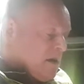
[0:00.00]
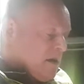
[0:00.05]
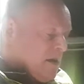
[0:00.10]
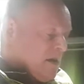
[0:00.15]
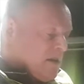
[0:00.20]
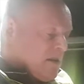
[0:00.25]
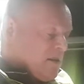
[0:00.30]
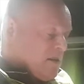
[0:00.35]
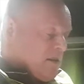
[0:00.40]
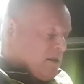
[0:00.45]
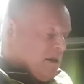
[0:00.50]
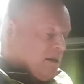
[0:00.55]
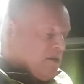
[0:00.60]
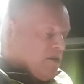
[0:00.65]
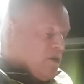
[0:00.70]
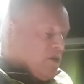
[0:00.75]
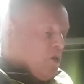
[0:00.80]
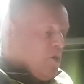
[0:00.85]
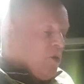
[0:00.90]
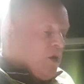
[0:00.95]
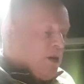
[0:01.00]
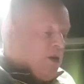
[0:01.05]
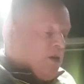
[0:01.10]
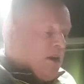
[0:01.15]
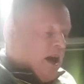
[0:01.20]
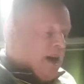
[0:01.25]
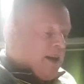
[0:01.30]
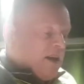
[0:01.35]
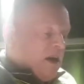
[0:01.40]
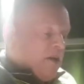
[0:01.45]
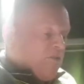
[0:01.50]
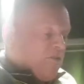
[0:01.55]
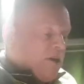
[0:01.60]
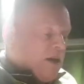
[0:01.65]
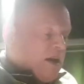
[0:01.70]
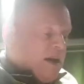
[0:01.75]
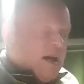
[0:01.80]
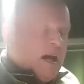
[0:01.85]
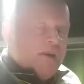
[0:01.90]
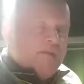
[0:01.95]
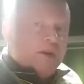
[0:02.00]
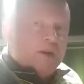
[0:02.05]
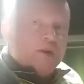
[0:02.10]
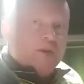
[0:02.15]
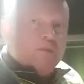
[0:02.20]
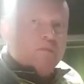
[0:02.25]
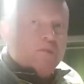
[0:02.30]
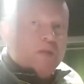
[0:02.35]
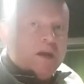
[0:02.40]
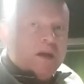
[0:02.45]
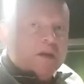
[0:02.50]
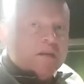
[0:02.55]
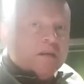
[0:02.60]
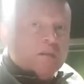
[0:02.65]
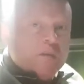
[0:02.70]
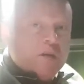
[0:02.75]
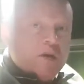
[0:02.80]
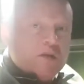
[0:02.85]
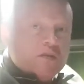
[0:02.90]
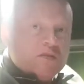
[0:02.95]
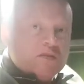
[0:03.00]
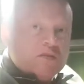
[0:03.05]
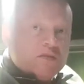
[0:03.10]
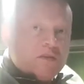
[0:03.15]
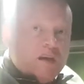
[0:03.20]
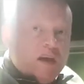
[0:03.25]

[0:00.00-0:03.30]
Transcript: it's the only night I really have a good meal, to be honest.